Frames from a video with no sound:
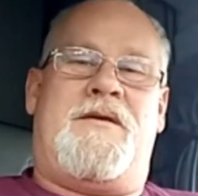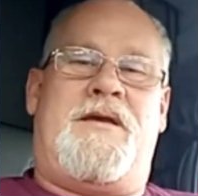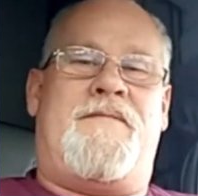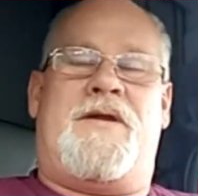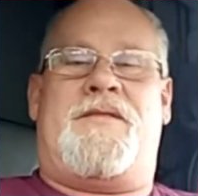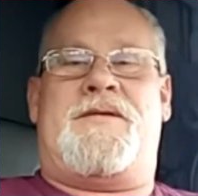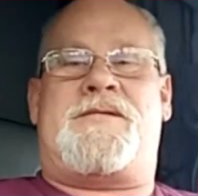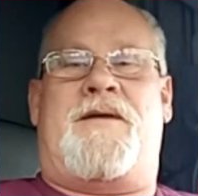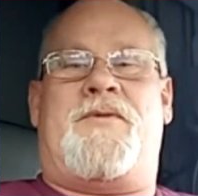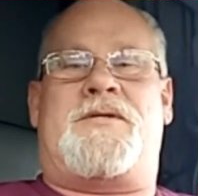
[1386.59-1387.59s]
even in the
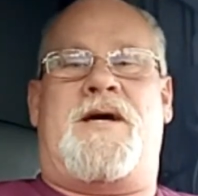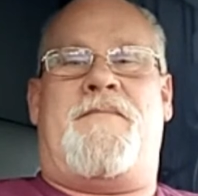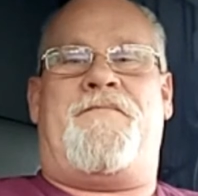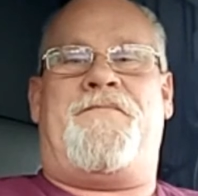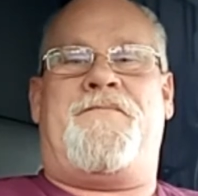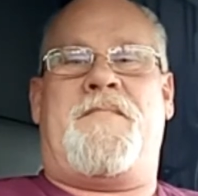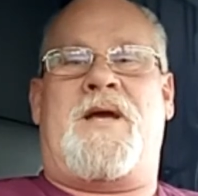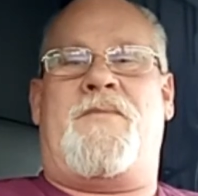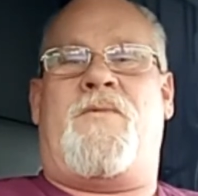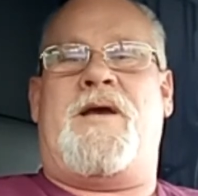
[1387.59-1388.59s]
summertime, I'd